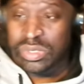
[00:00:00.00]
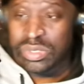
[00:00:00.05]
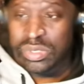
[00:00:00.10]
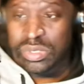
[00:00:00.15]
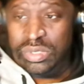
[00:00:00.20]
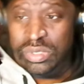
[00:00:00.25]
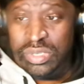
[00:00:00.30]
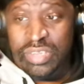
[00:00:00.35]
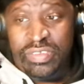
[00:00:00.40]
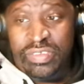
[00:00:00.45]

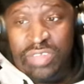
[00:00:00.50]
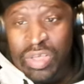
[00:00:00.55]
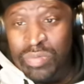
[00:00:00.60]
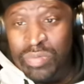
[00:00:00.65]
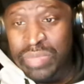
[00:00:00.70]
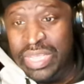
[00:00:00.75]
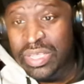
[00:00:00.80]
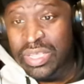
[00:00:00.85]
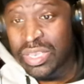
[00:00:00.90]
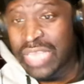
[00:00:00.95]
This is going to
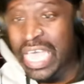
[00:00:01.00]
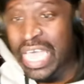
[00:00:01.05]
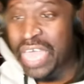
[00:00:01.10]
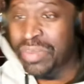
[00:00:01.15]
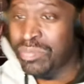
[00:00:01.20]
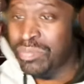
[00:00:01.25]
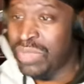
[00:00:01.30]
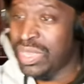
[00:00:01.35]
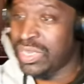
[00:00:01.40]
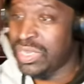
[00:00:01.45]
make a lot of
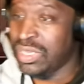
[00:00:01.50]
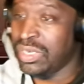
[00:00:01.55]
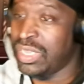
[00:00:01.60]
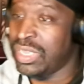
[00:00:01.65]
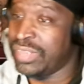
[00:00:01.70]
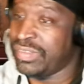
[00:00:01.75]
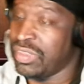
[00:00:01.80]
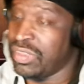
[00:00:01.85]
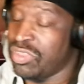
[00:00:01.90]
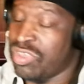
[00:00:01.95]
money.
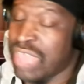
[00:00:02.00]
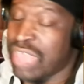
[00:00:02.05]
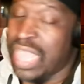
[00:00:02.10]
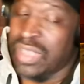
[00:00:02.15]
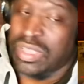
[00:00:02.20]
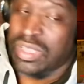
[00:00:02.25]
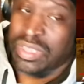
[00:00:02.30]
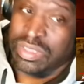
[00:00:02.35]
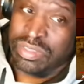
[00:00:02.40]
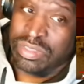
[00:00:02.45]
Listen,
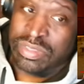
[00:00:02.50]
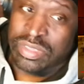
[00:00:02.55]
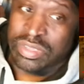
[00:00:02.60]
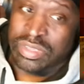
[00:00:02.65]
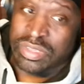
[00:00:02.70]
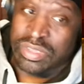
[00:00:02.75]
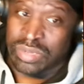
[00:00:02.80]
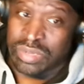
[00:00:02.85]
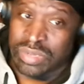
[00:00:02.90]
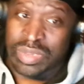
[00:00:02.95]
Shotgun
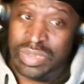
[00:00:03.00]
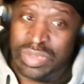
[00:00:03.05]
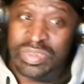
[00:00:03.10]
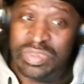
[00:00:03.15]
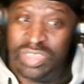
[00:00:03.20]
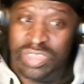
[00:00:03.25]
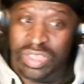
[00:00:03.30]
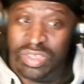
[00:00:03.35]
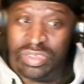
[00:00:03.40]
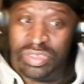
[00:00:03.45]
Suge, let me
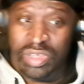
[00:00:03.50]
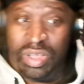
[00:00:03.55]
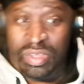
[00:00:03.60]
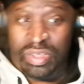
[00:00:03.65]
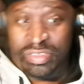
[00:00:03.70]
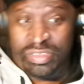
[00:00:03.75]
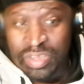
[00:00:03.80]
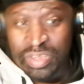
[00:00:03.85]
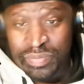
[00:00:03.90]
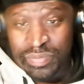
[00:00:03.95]
tell y'all
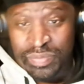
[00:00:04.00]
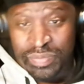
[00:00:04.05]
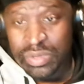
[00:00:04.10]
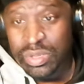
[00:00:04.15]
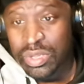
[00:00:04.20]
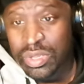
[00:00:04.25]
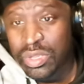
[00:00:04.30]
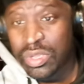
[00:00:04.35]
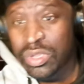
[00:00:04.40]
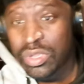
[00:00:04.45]
something.
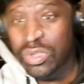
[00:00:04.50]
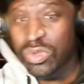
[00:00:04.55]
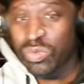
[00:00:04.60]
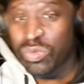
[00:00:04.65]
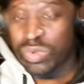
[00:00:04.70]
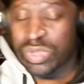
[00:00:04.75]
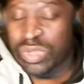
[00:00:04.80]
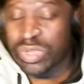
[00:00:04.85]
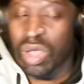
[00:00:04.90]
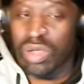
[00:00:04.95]

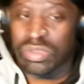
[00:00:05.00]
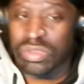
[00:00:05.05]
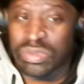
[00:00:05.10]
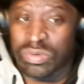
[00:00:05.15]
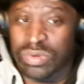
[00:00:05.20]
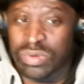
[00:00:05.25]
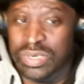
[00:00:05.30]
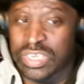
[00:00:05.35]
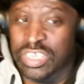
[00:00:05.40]
When y'all doing these